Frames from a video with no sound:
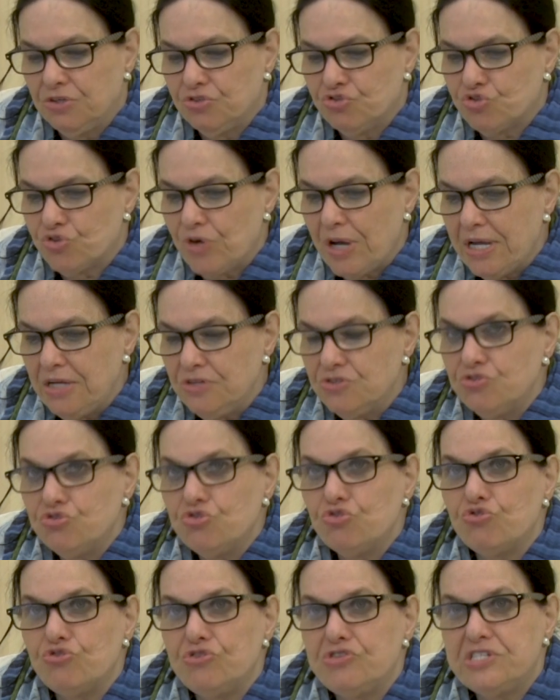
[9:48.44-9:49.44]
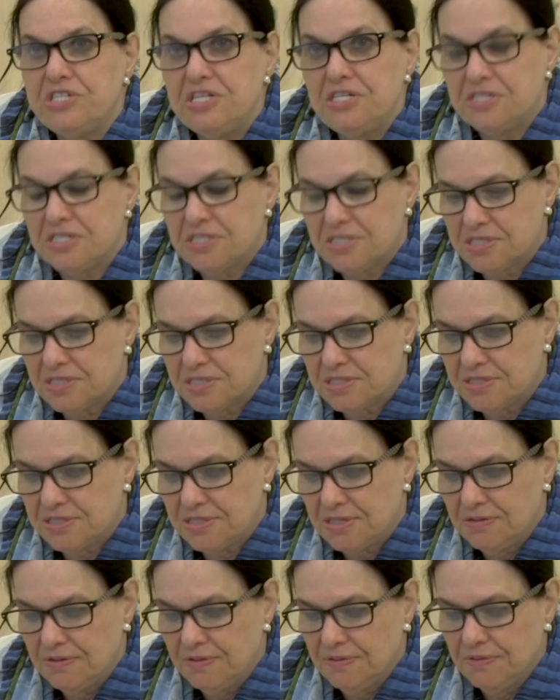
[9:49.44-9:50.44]
tried to
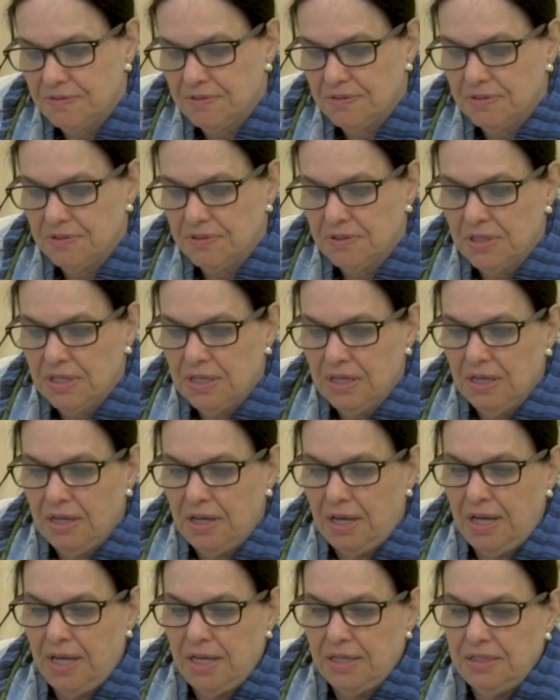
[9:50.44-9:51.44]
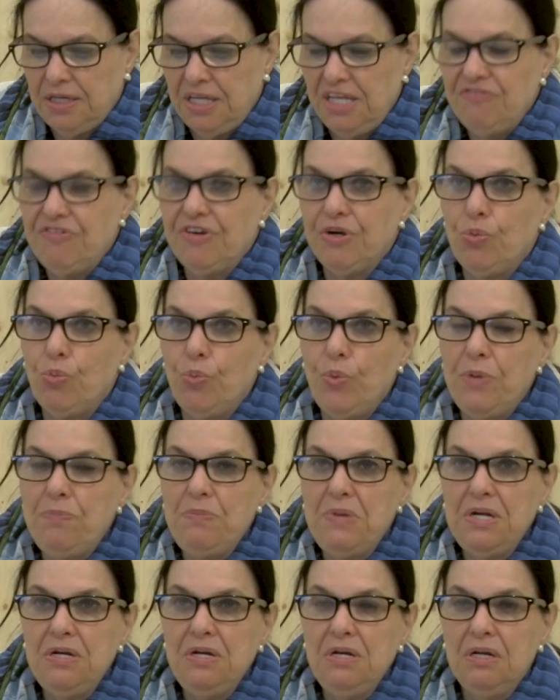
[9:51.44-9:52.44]
resist, and even
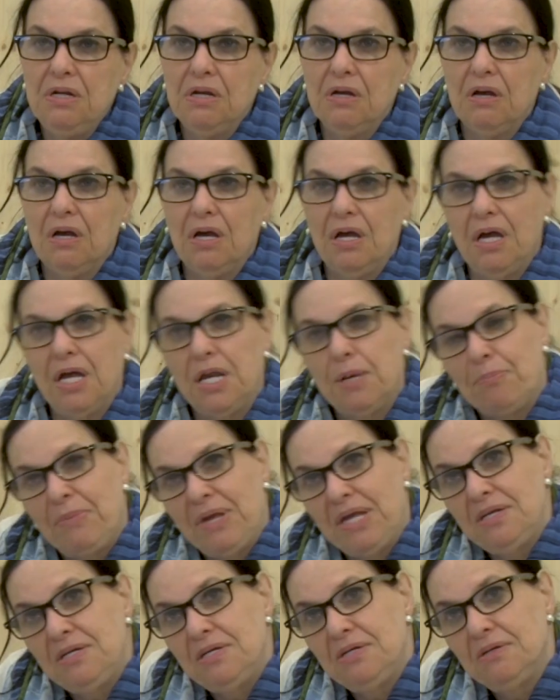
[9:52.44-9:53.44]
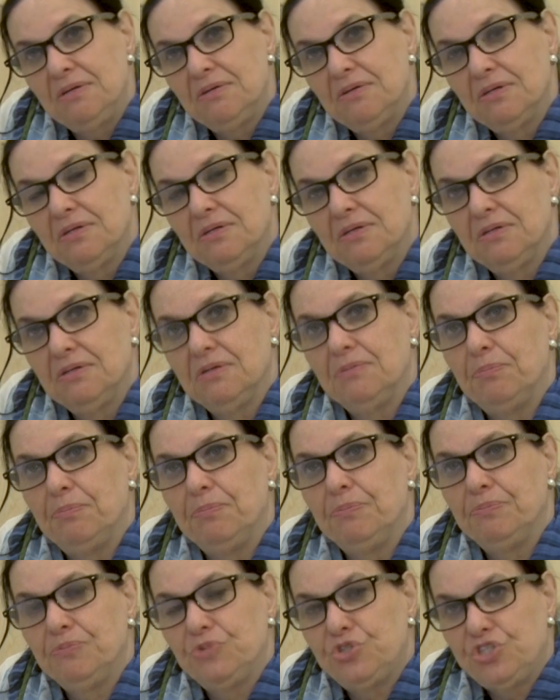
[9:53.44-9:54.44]
women and men
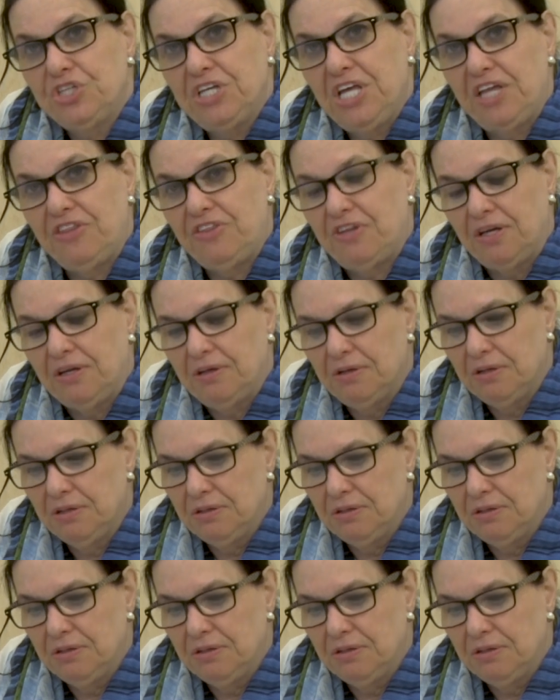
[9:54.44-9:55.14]
together.